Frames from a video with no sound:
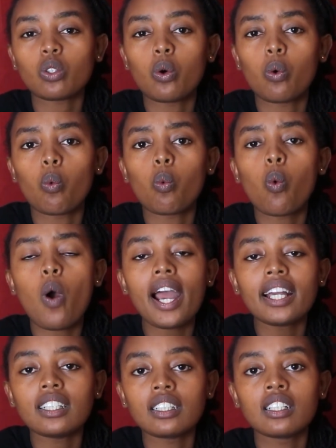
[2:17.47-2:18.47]
or
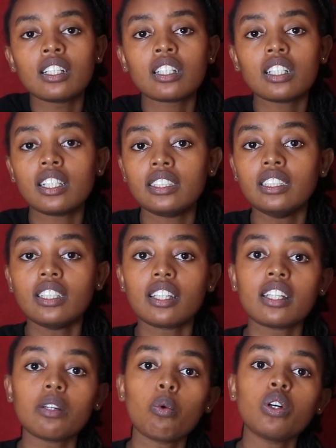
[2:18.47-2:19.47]
why really
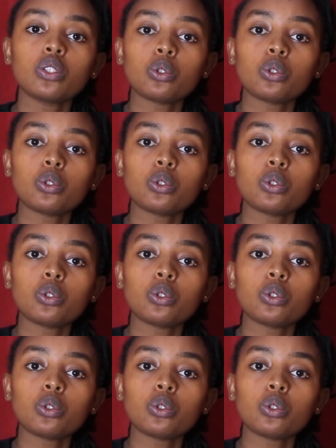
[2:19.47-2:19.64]
they want